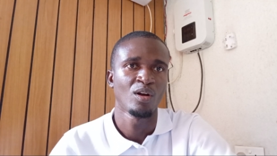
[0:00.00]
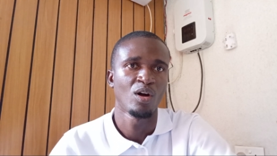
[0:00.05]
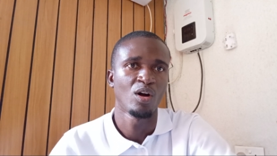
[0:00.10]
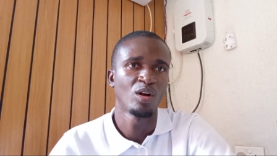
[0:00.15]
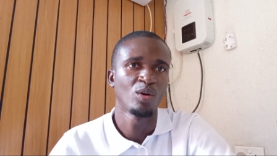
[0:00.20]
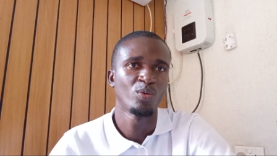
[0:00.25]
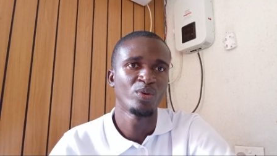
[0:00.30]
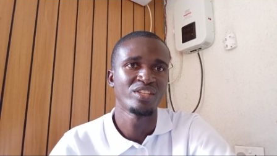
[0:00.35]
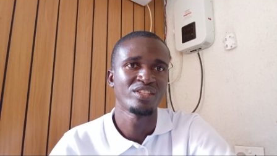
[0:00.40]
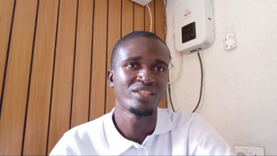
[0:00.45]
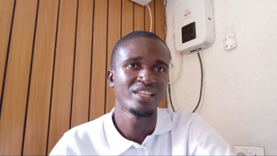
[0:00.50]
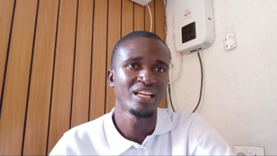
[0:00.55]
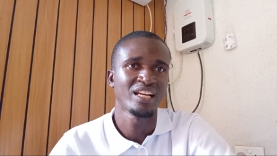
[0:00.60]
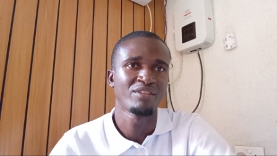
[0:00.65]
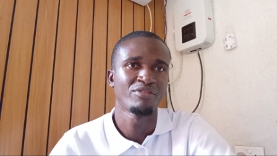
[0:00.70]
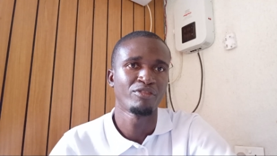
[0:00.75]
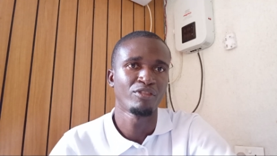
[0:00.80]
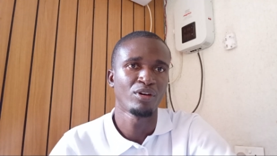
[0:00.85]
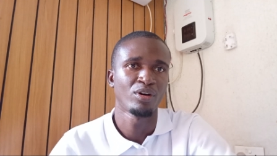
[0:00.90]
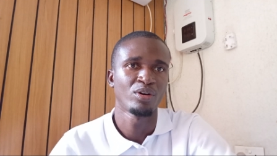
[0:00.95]
All we
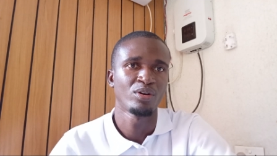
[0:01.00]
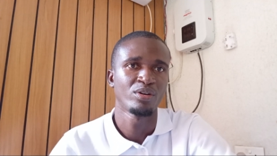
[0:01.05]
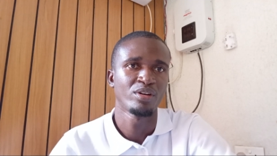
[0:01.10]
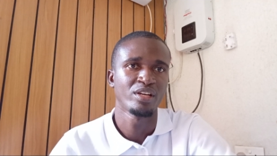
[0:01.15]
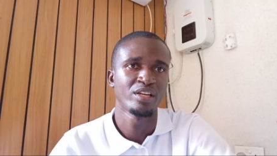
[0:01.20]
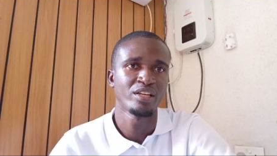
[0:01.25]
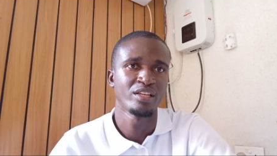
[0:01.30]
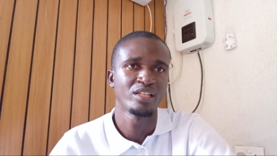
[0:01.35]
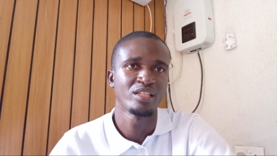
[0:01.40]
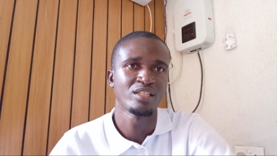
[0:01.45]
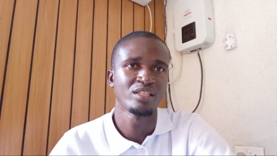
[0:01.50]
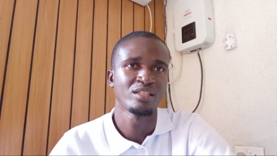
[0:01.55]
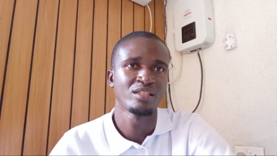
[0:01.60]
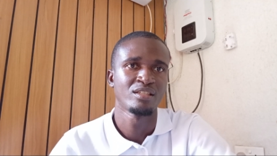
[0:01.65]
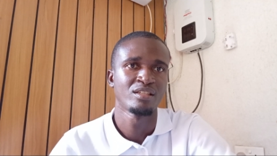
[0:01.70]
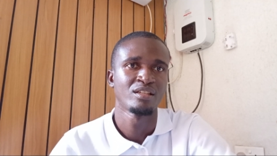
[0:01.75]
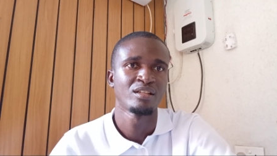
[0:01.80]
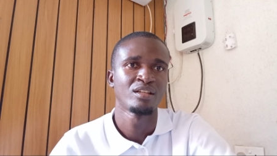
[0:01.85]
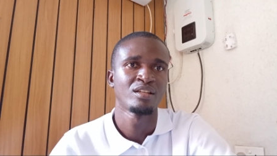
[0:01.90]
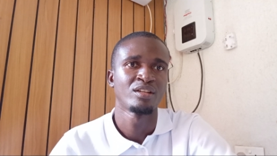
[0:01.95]
seek for
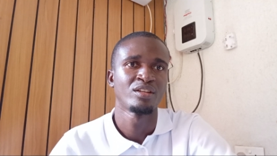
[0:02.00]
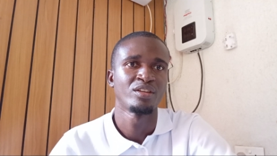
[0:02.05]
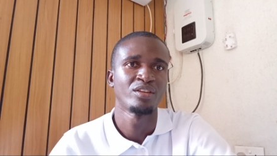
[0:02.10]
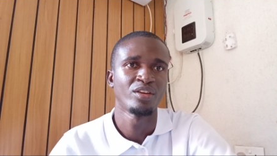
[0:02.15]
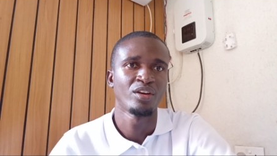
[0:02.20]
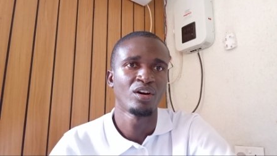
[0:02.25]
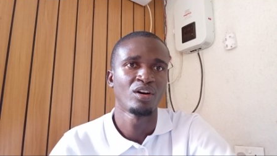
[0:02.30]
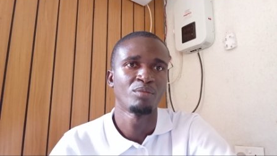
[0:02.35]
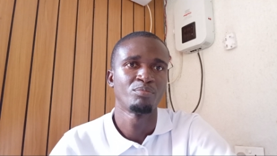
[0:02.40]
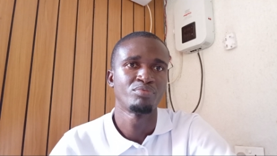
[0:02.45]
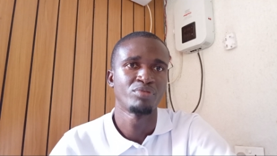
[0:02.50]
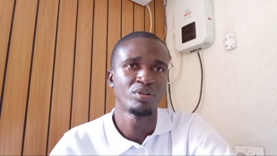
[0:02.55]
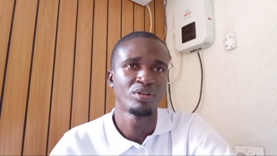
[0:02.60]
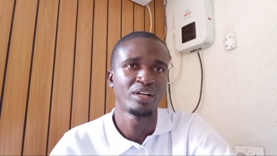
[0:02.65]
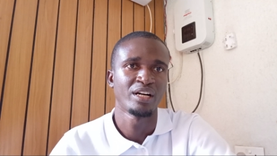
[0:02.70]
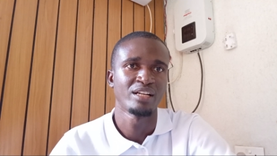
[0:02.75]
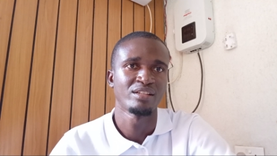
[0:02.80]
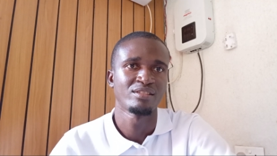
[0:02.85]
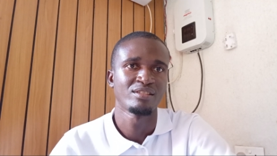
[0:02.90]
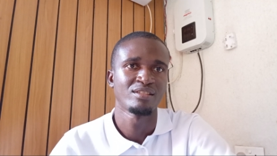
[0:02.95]
is your
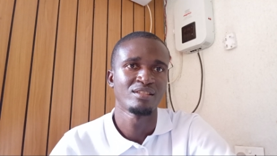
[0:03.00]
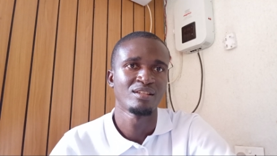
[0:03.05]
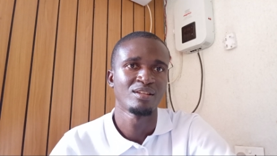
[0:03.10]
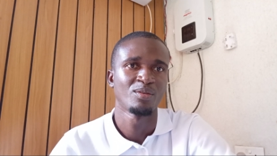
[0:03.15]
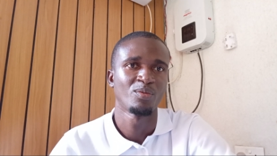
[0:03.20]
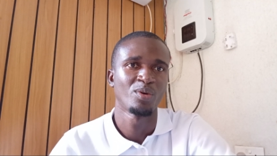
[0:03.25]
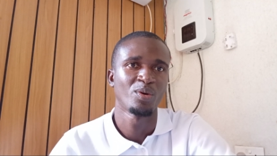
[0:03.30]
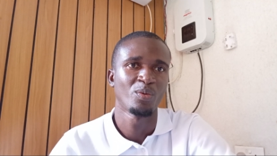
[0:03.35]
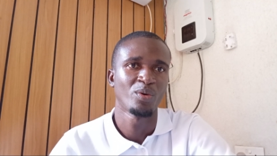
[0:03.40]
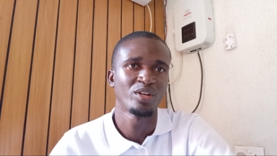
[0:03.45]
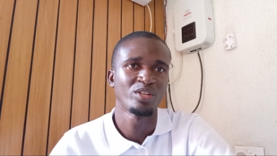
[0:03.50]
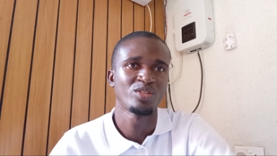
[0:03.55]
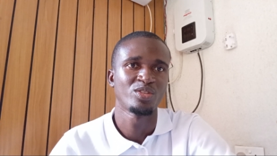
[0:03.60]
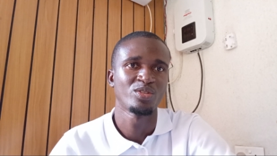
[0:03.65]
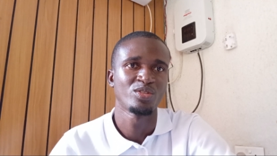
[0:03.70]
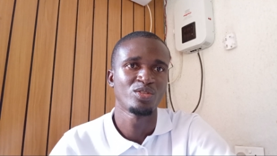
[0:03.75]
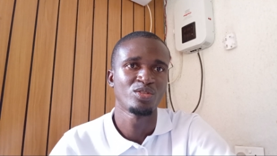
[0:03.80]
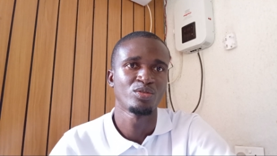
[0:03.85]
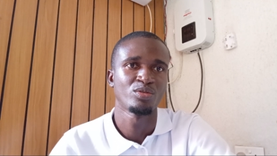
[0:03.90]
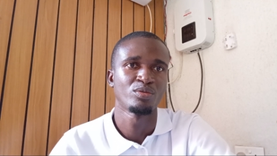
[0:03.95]
progress. We want
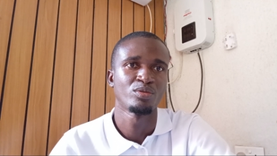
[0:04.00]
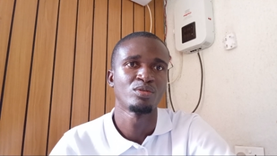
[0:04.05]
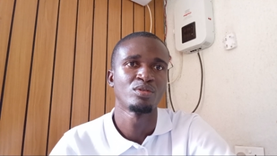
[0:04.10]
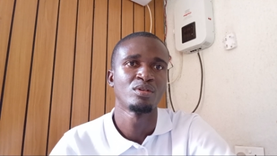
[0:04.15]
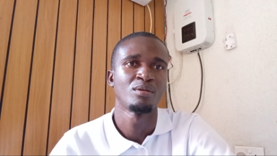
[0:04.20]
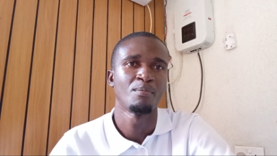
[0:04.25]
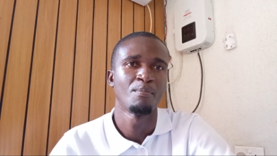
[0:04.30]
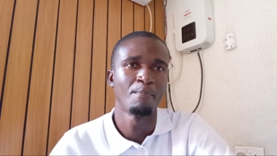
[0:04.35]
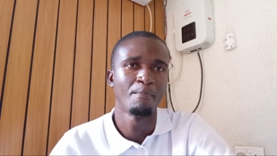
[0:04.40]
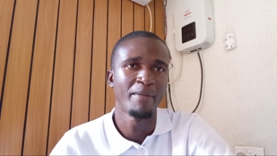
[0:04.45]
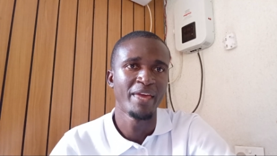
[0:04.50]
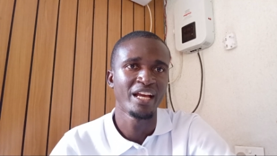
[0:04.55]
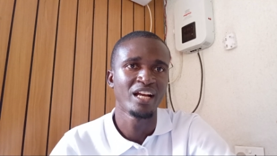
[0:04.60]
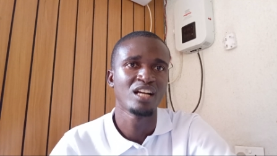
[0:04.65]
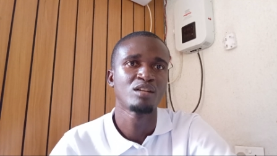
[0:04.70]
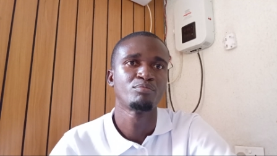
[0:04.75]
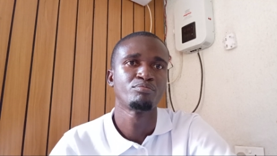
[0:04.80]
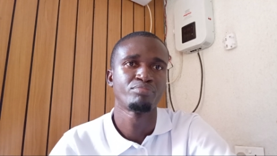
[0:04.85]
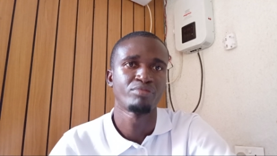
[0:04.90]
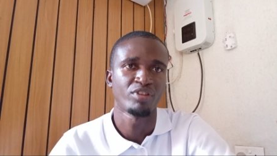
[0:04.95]
you to make
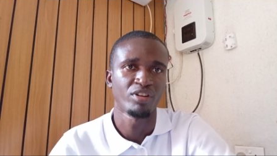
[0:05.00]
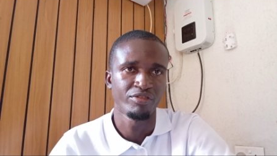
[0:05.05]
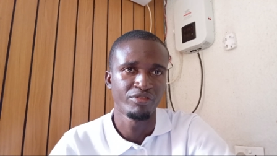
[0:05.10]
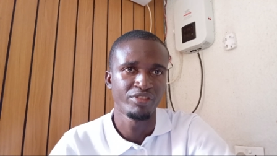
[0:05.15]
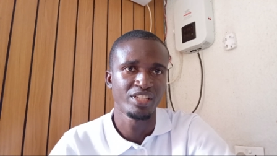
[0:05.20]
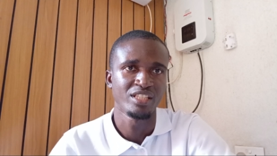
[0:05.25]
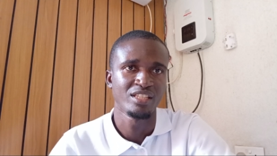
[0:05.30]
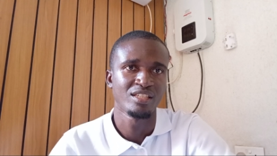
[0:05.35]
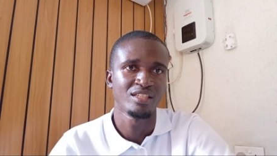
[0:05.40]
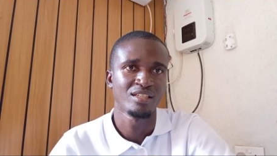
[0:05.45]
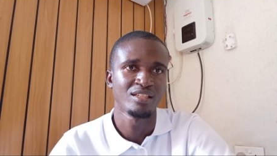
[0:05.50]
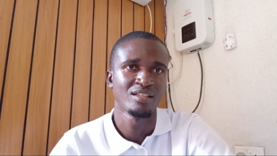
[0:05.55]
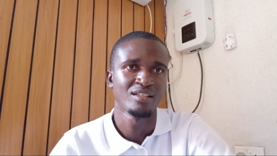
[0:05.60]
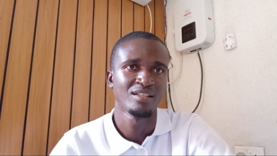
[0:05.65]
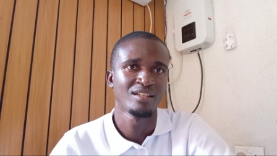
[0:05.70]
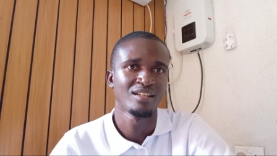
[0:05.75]
profits.